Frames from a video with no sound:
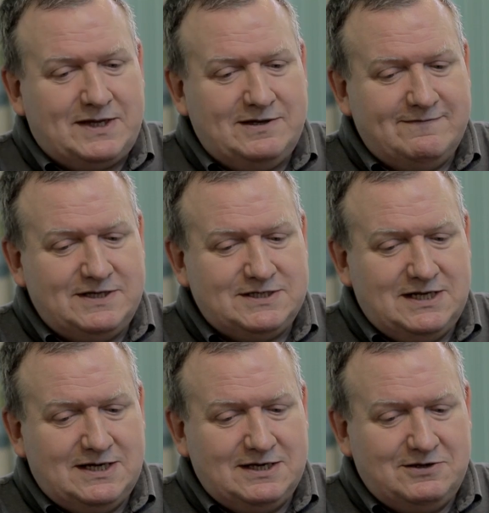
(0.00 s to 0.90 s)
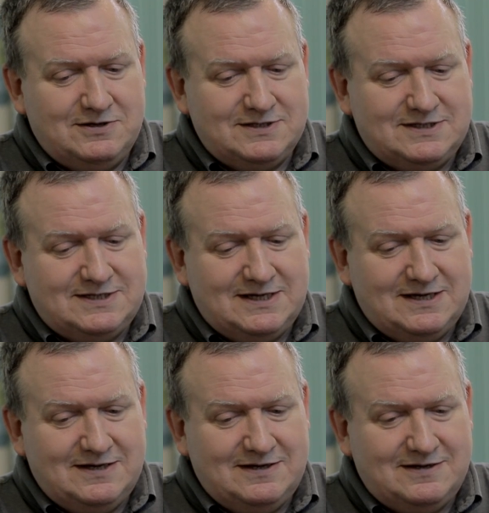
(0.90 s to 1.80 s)
And eventually I got
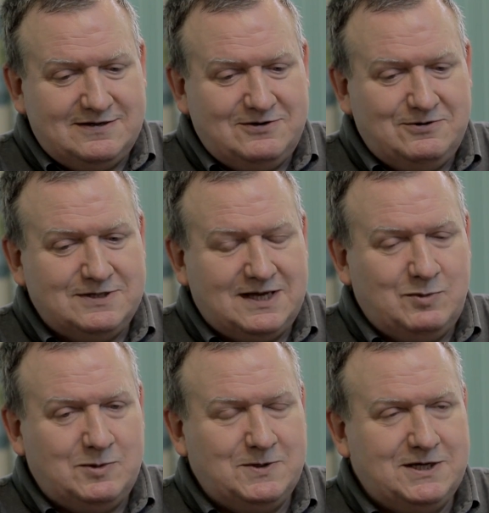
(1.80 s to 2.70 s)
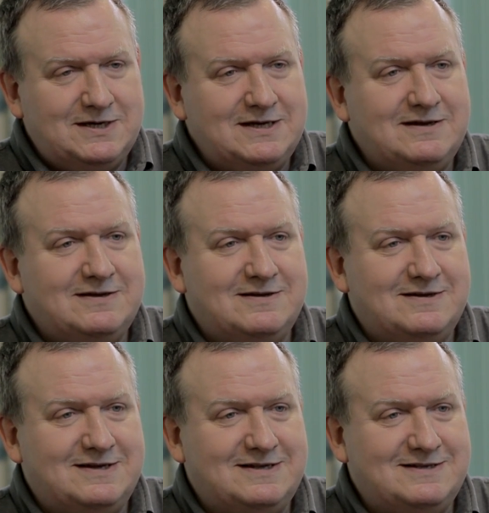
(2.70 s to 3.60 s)
called up at work,
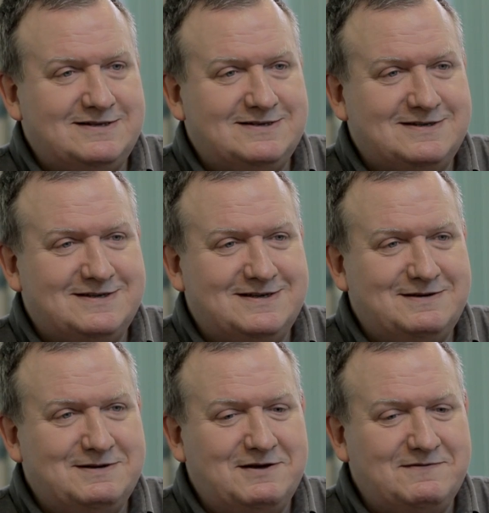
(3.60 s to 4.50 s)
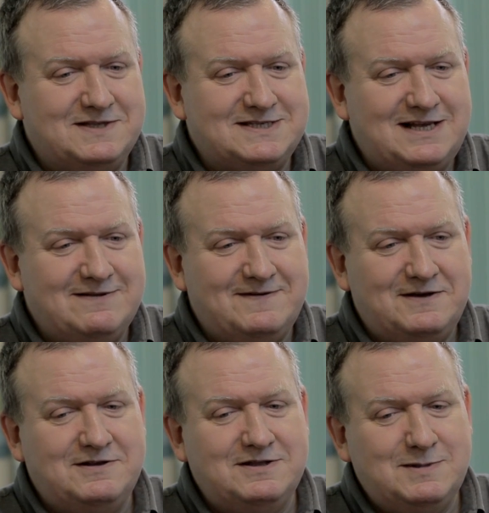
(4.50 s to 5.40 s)
and over the
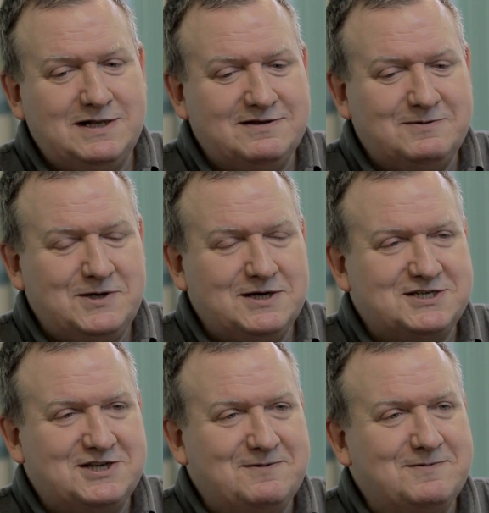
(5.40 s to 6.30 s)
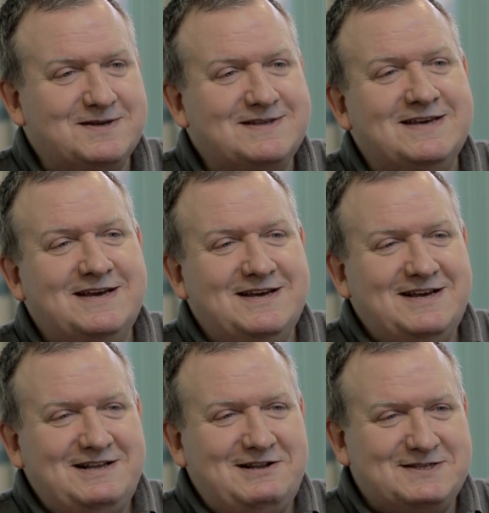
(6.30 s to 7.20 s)
telephone in the middle of the workshop with
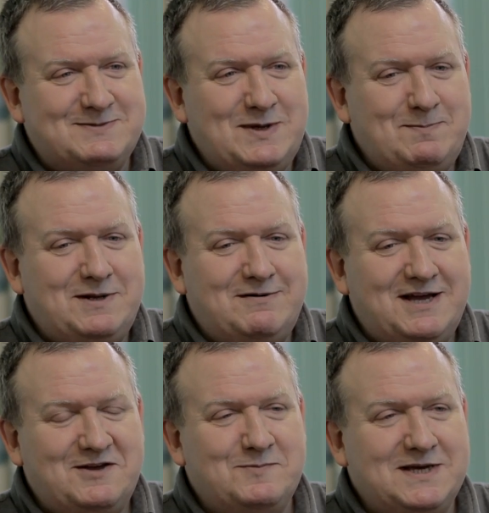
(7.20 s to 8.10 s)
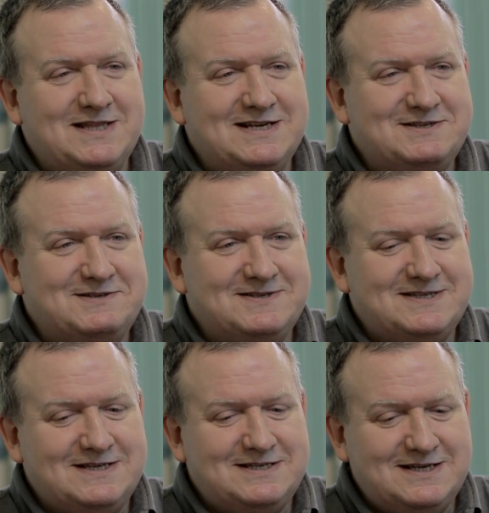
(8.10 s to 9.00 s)
lots of people around me, they sort of
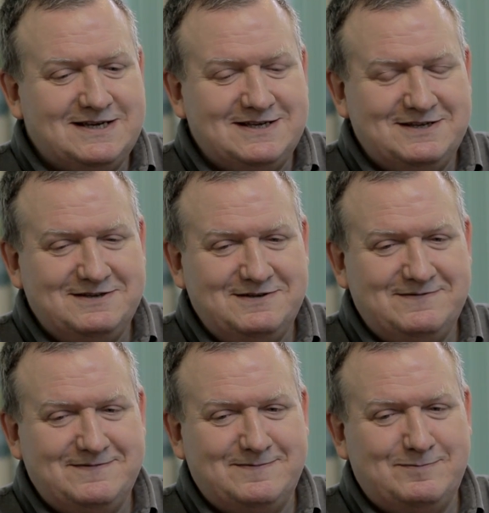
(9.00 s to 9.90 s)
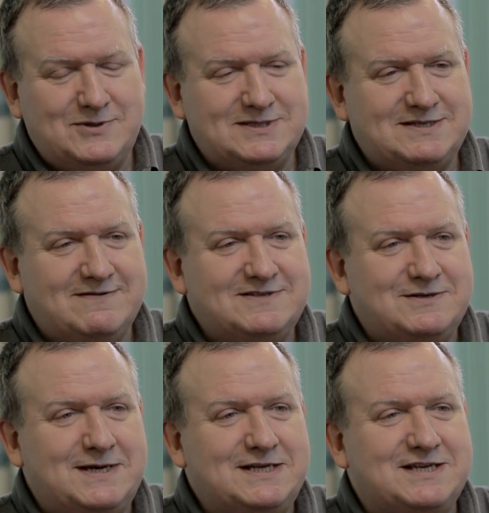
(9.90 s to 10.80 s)
said, yeah, you're positive
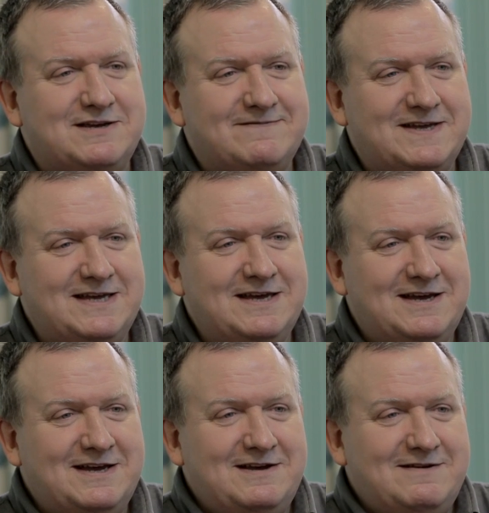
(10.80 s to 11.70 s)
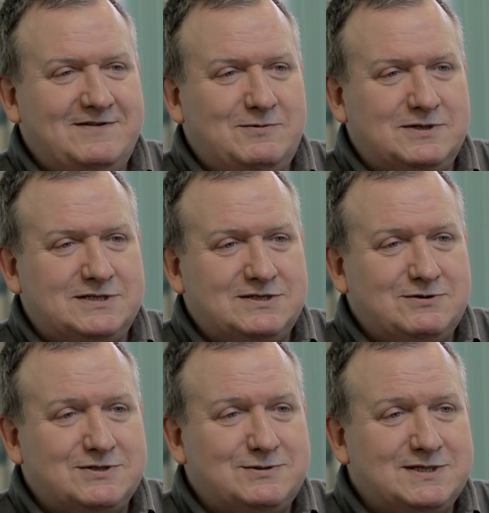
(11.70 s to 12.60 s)
to HIV. If you want to
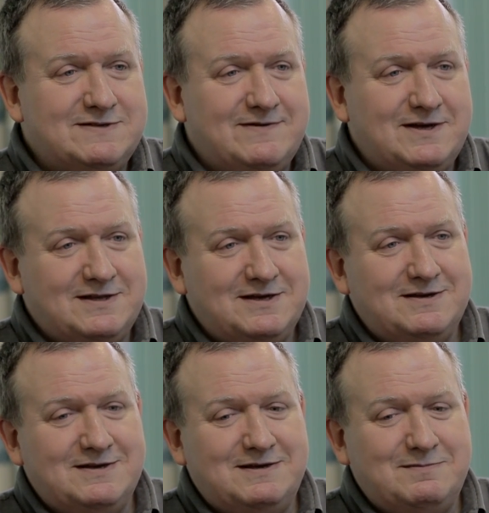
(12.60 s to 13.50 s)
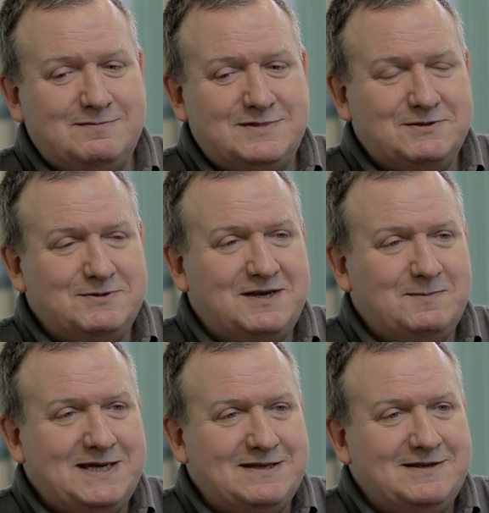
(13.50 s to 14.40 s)
talk to us further, do
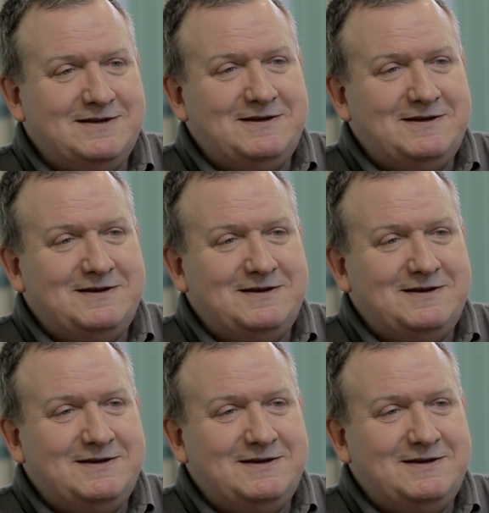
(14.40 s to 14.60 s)
come in.